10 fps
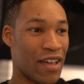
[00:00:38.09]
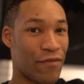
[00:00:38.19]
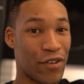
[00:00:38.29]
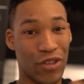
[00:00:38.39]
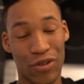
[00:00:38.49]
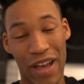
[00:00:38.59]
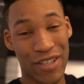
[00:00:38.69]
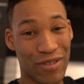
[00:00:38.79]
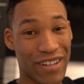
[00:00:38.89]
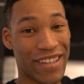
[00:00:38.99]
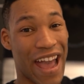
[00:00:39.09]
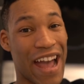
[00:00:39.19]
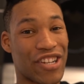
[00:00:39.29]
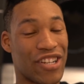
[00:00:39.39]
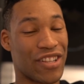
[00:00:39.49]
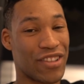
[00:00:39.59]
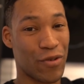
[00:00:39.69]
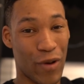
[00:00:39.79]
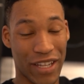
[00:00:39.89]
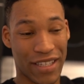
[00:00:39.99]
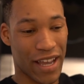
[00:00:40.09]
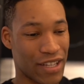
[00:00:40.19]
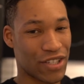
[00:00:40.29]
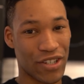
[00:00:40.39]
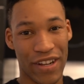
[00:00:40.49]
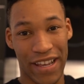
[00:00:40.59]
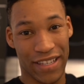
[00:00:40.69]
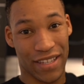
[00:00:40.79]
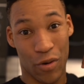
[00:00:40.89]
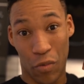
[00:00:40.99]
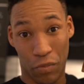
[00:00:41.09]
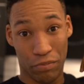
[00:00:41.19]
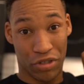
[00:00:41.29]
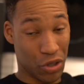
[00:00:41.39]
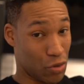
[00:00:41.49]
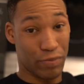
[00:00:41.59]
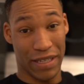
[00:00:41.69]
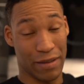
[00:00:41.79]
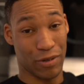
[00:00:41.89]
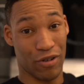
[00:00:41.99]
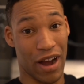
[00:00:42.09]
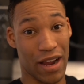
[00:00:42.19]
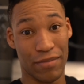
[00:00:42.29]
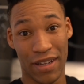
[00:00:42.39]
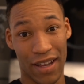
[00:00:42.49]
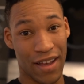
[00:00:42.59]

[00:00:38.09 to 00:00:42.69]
For you guys who didn't catch it, the way to enter is to be subscribed,